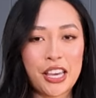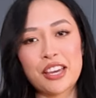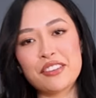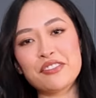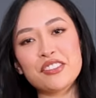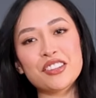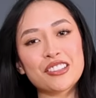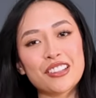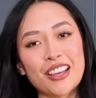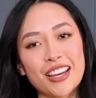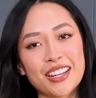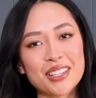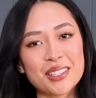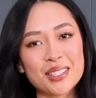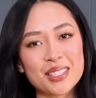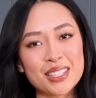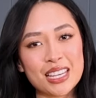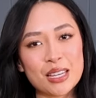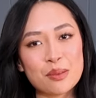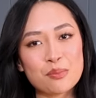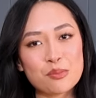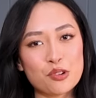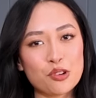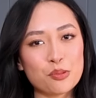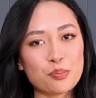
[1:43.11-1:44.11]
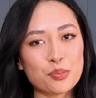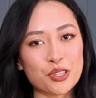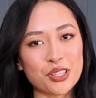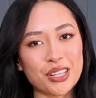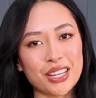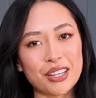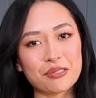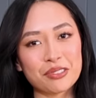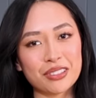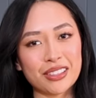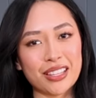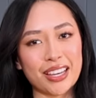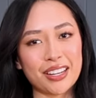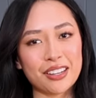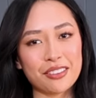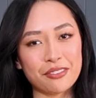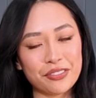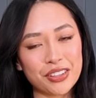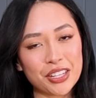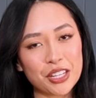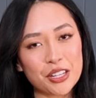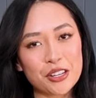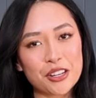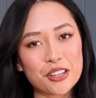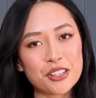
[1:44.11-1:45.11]
If you'd like to see more beauty
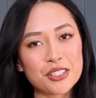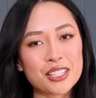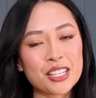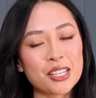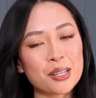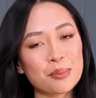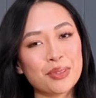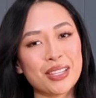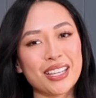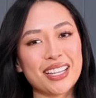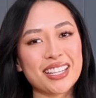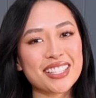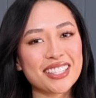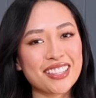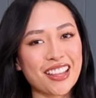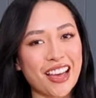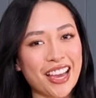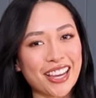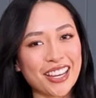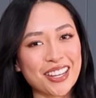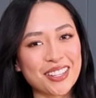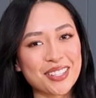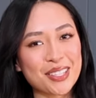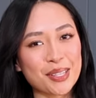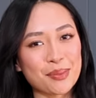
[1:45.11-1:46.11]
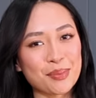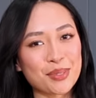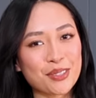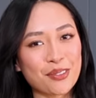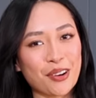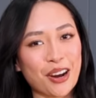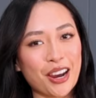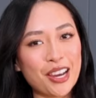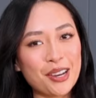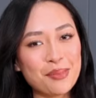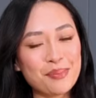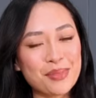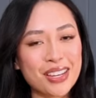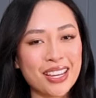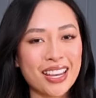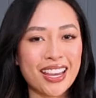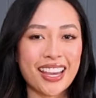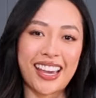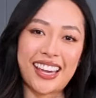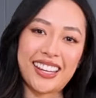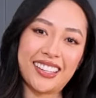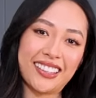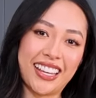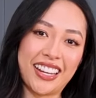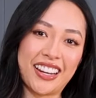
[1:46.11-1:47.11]
related videos, please like and subscribe,
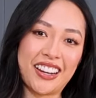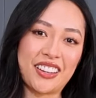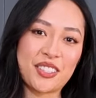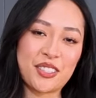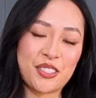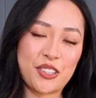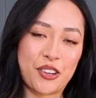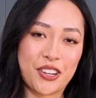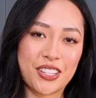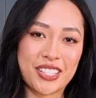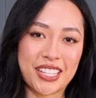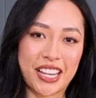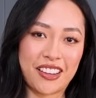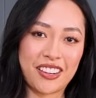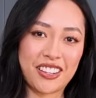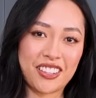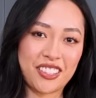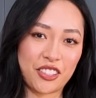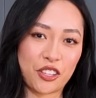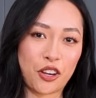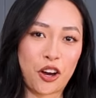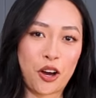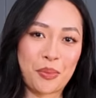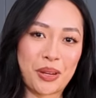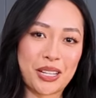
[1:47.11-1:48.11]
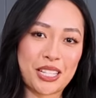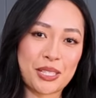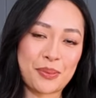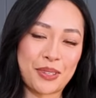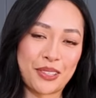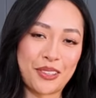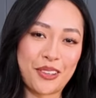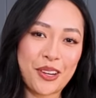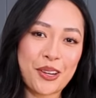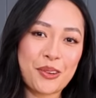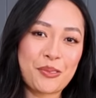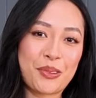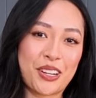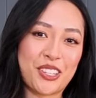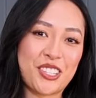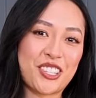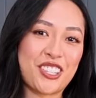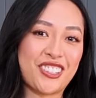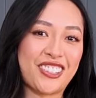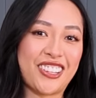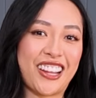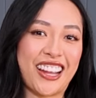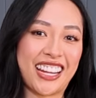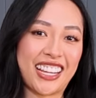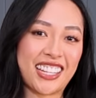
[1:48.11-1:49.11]
and let us know down in the comments below
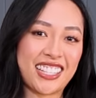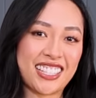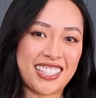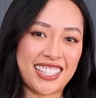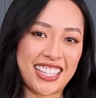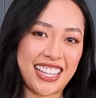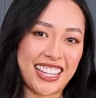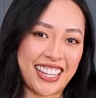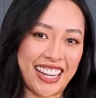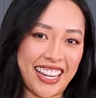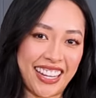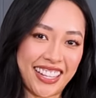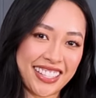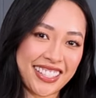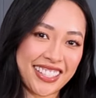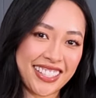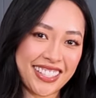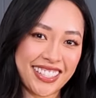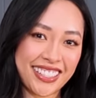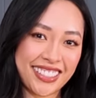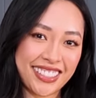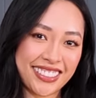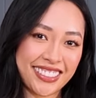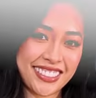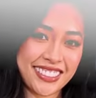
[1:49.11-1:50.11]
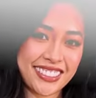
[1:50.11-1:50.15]
what you'd like to see next.